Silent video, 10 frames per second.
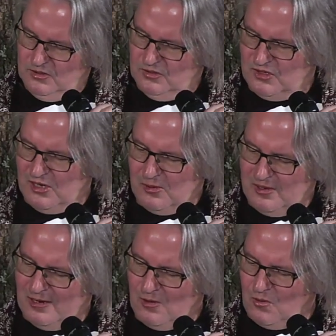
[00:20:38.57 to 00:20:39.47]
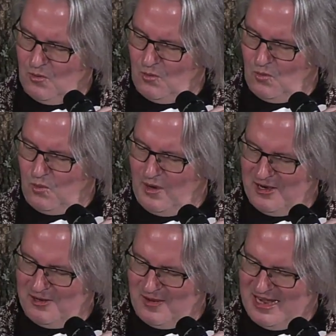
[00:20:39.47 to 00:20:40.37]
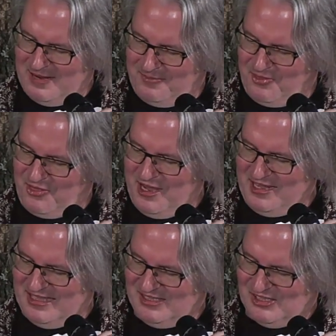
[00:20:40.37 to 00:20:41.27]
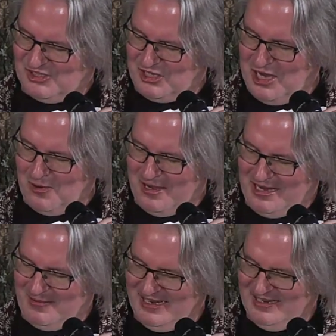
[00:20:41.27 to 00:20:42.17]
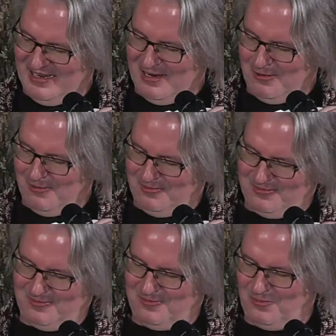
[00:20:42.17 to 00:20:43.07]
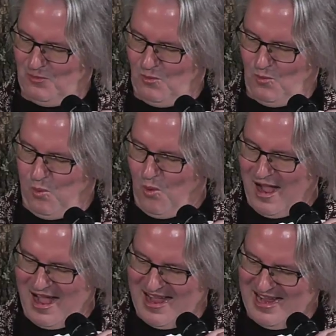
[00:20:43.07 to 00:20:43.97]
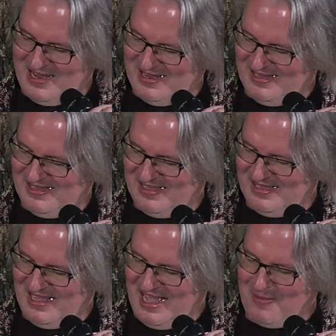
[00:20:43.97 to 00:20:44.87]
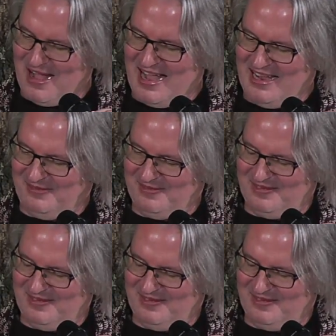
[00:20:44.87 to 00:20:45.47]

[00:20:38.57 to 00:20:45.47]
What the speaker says: So, you know, where do I think this is going? I mean, you know, why am I,